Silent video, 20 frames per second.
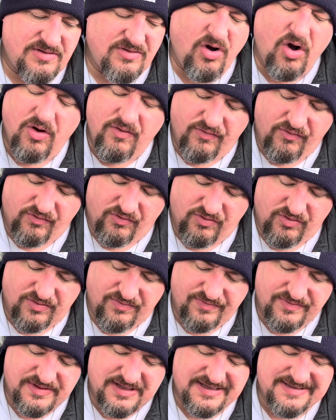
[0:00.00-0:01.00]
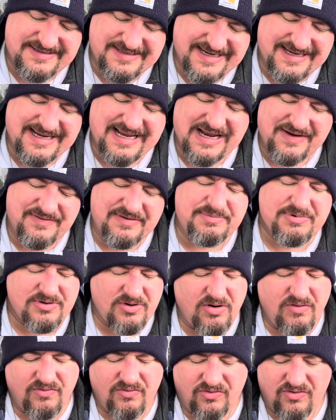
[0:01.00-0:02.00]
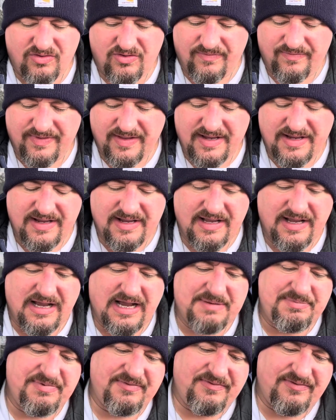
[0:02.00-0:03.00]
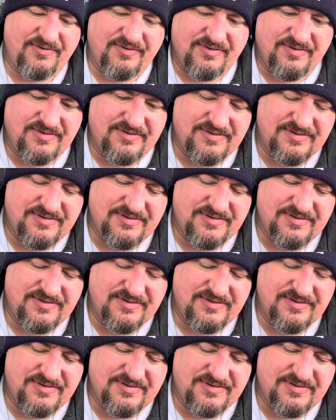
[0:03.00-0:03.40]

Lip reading: I'm not saying every, but overall, I prefer